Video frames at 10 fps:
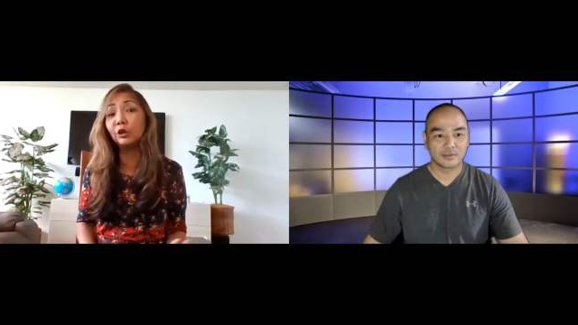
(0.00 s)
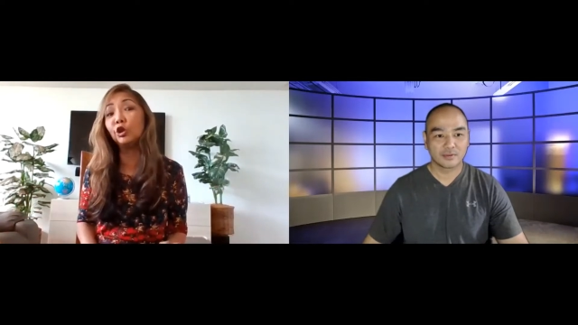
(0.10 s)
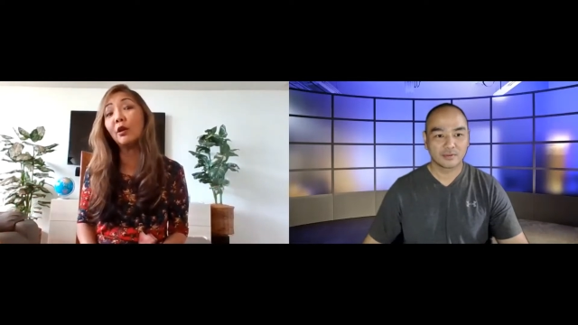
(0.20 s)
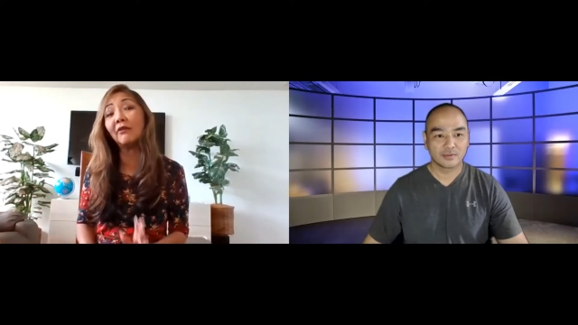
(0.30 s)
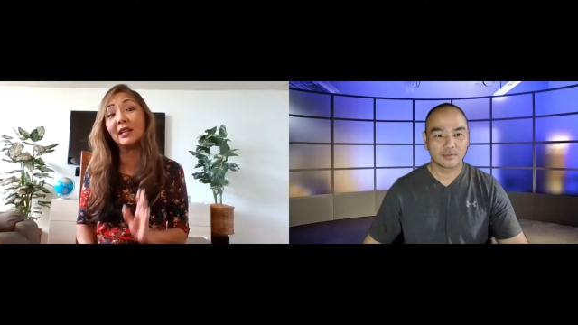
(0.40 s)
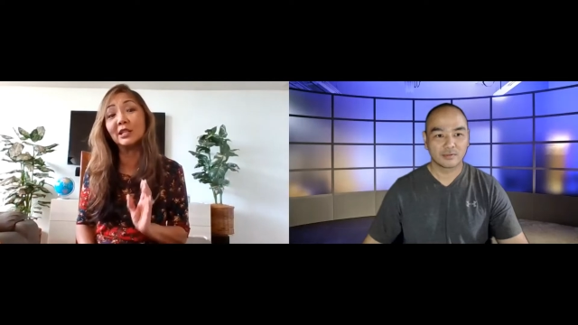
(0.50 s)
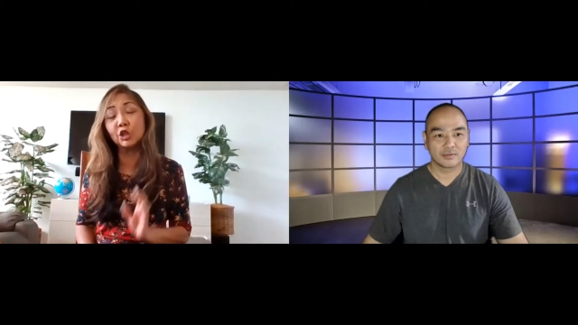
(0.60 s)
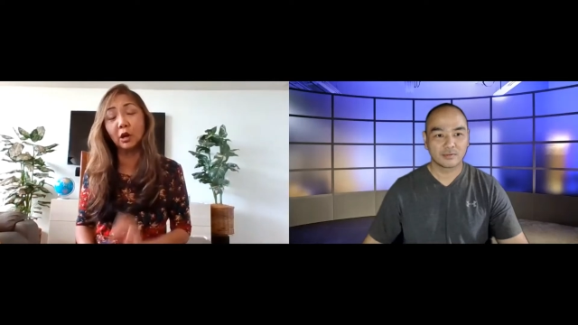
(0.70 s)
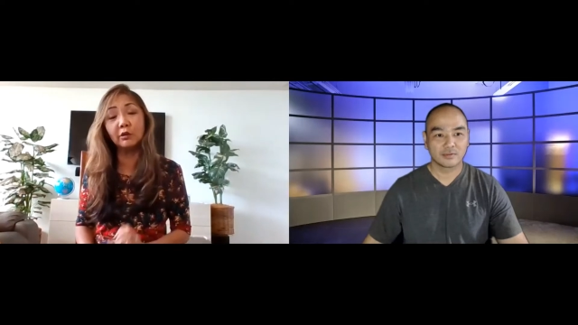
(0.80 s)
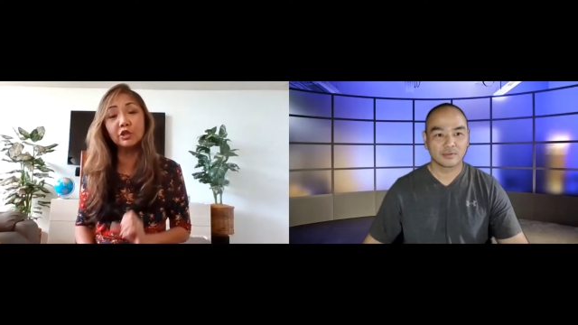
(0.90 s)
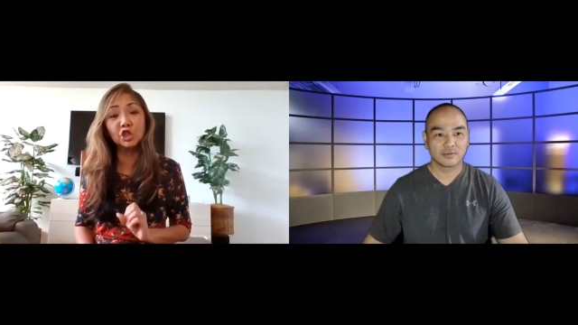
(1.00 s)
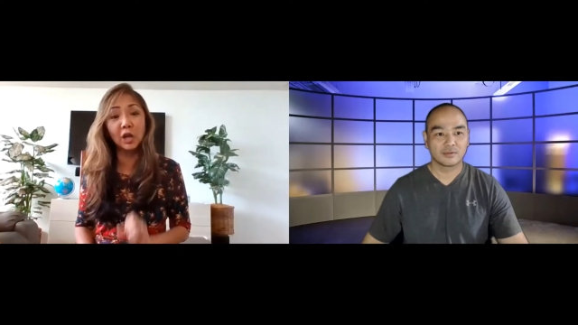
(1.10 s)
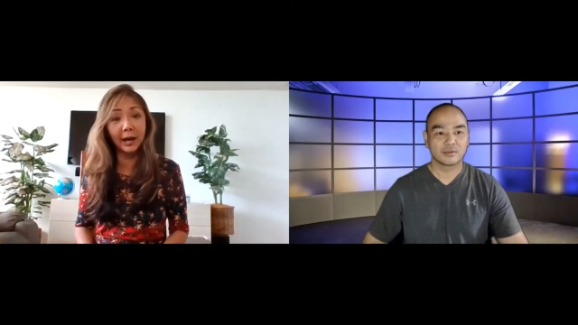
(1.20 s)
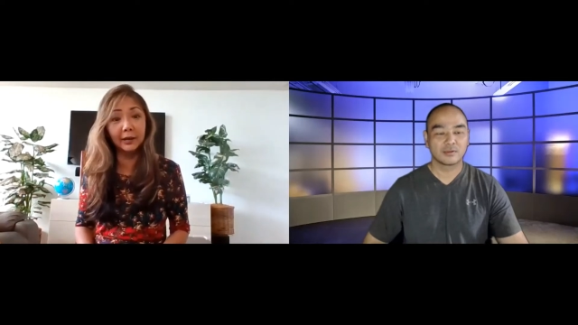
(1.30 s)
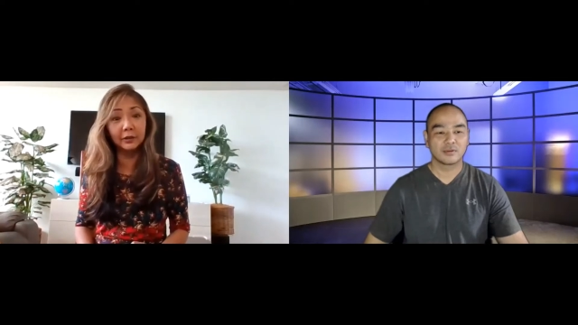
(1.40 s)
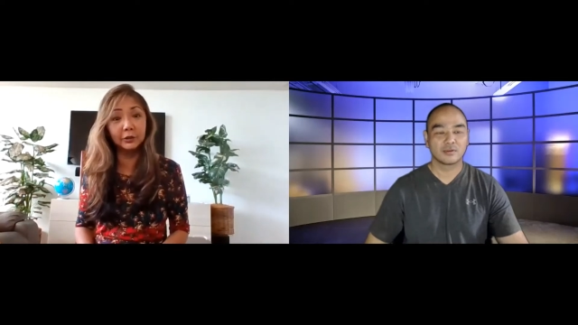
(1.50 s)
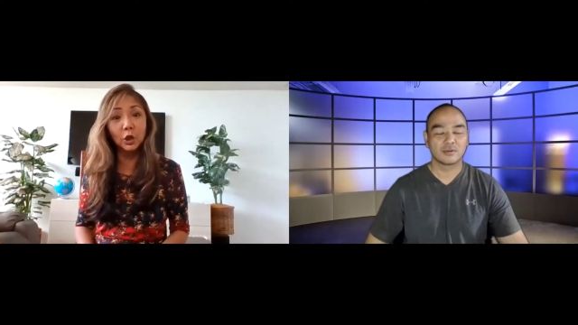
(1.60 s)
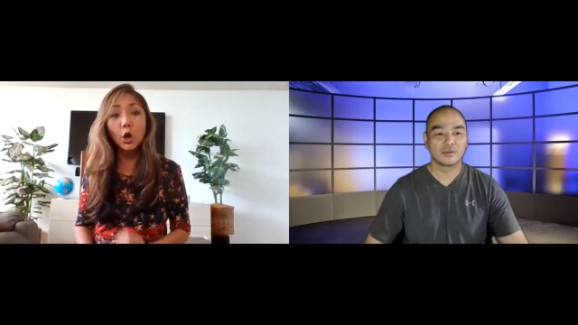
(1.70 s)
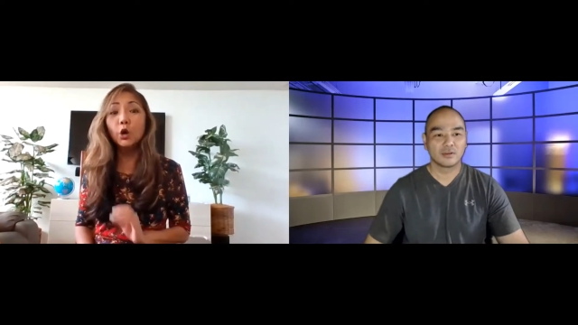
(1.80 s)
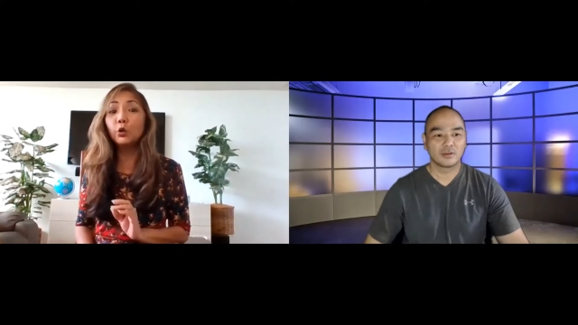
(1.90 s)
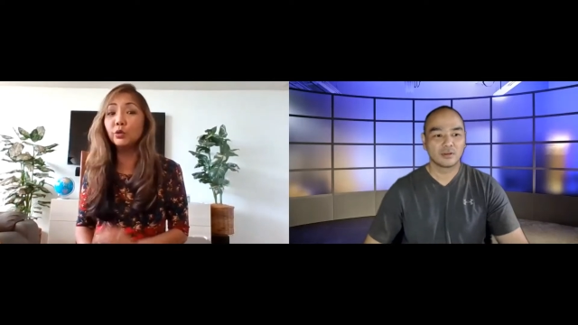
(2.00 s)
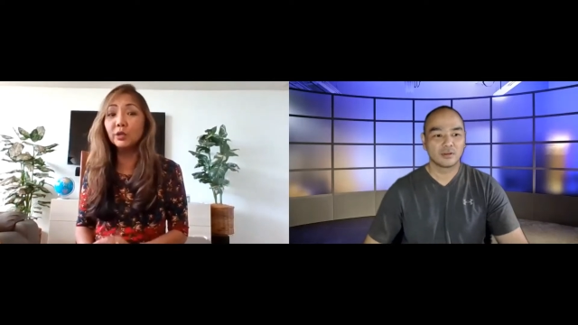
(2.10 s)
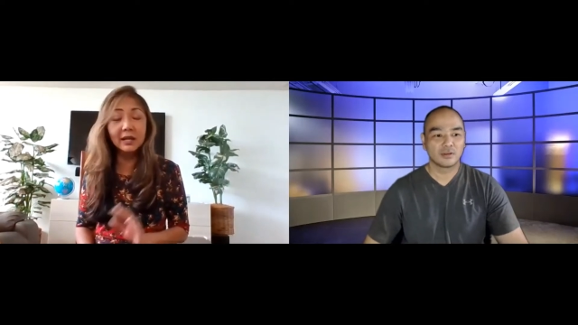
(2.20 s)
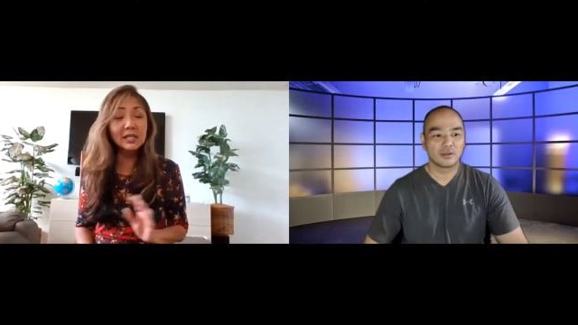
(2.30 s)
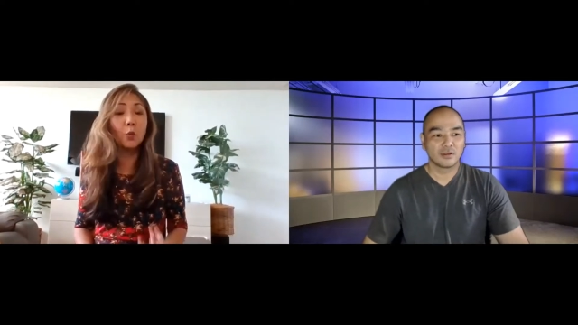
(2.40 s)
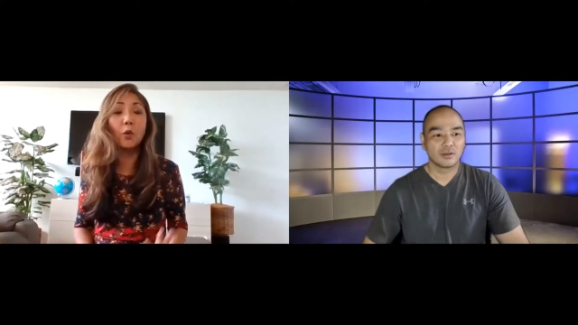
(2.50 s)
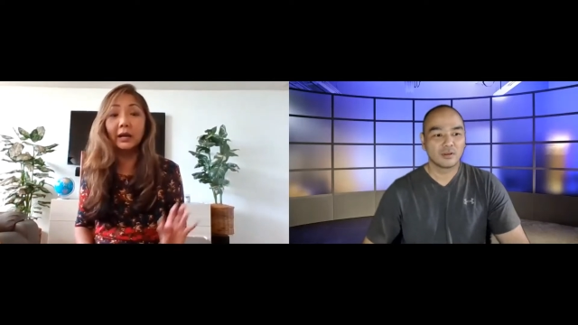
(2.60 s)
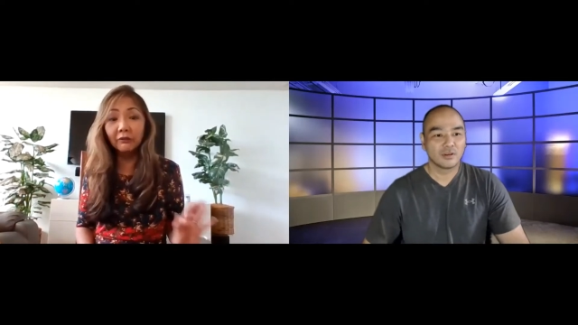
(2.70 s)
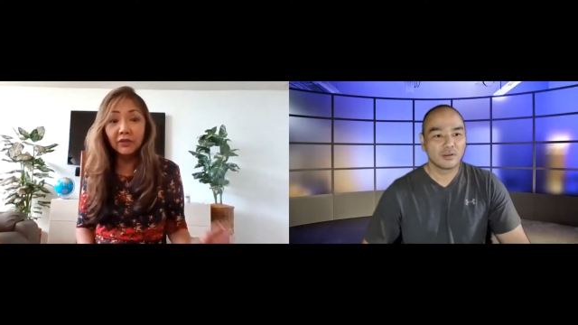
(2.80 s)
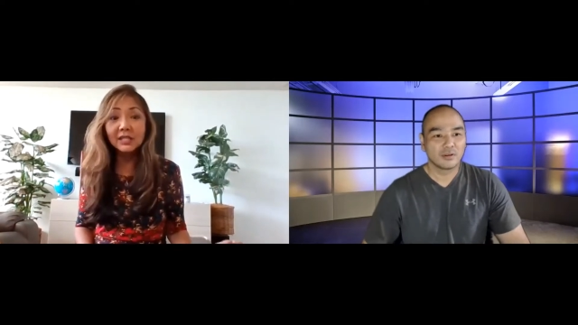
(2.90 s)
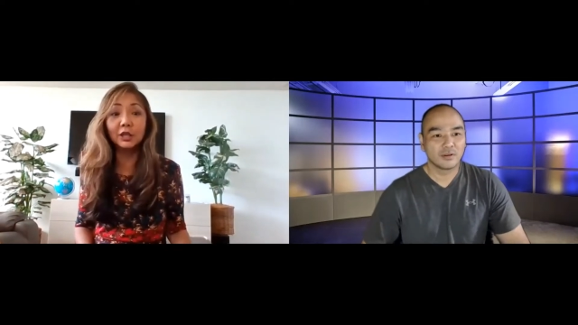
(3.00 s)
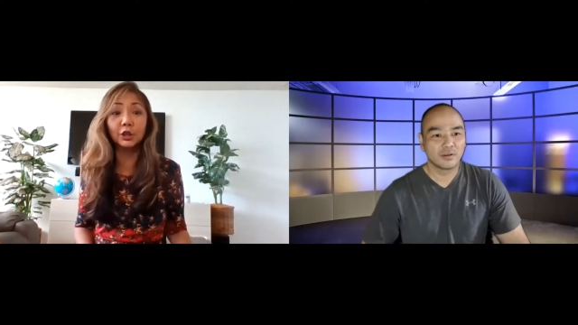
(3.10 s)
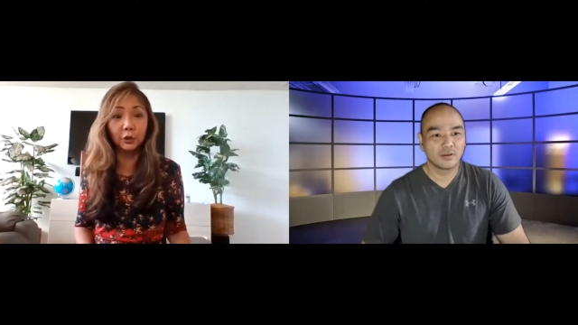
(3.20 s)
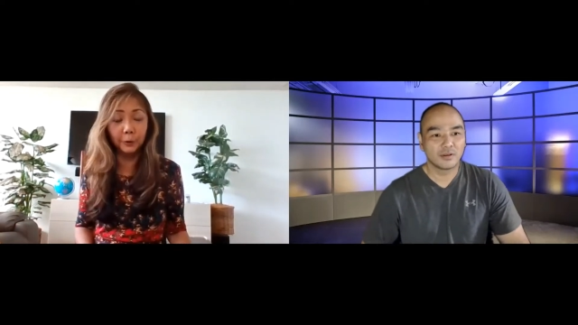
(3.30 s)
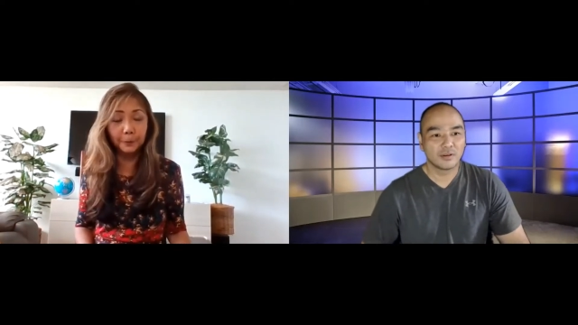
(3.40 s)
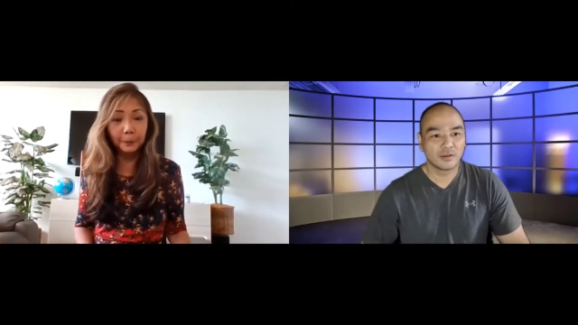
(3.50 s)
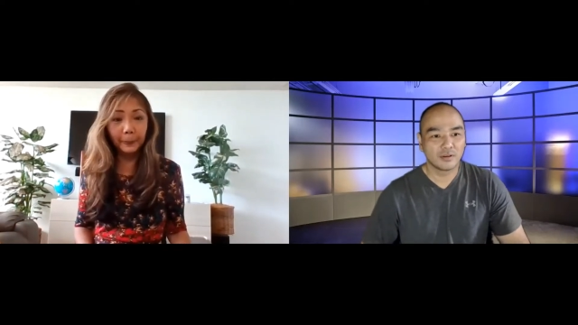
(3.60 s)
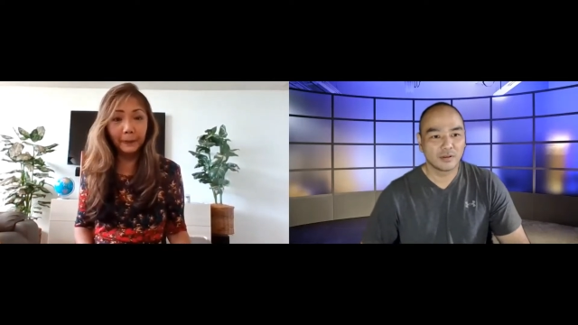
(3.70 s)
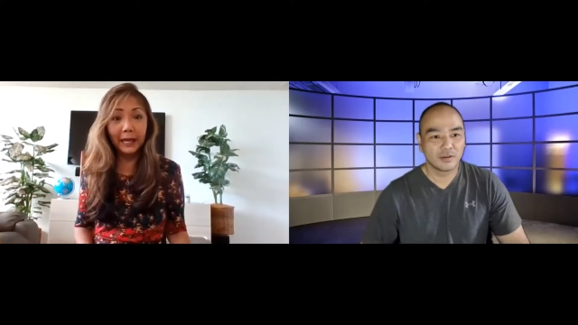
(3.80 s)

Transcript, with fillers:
Speaker 1: alienation is when you have an adult child who doesn't want to visit you,